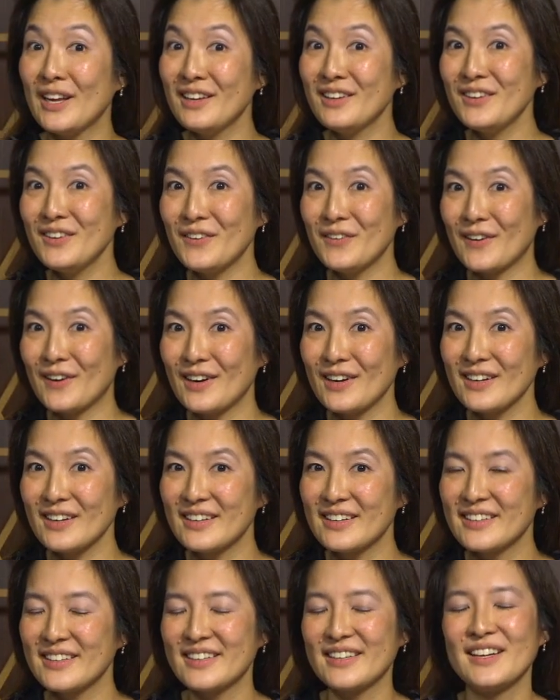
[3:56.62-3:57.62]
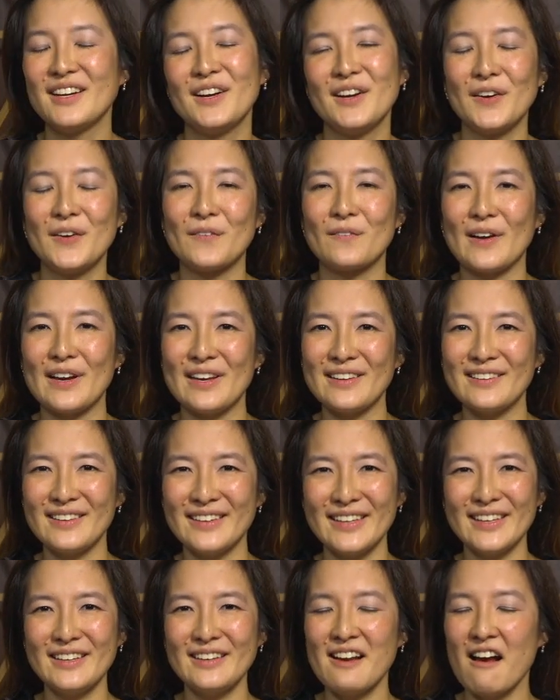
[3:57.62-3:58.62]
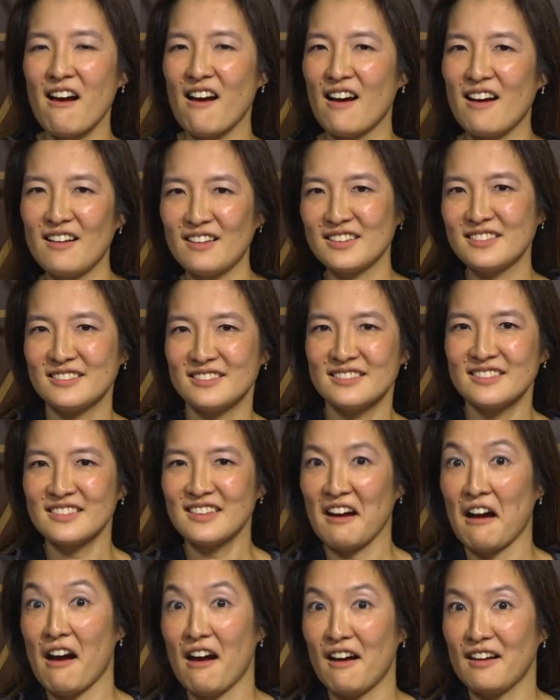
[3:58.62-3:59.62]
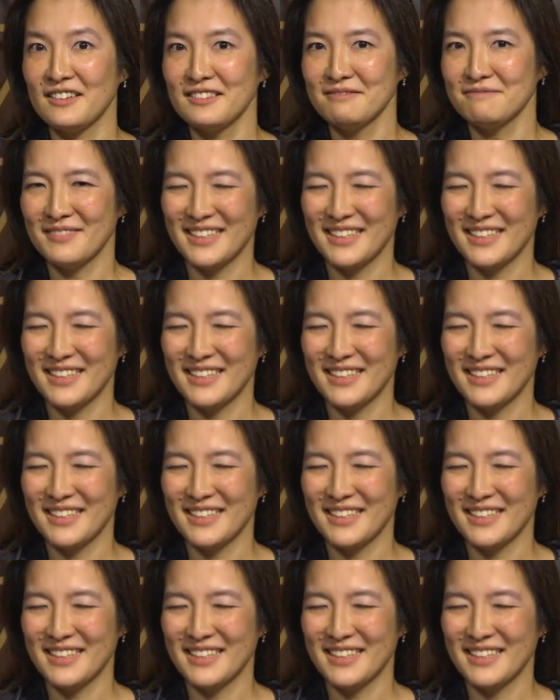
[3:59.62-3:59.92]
in New York, raised in Hong Kong,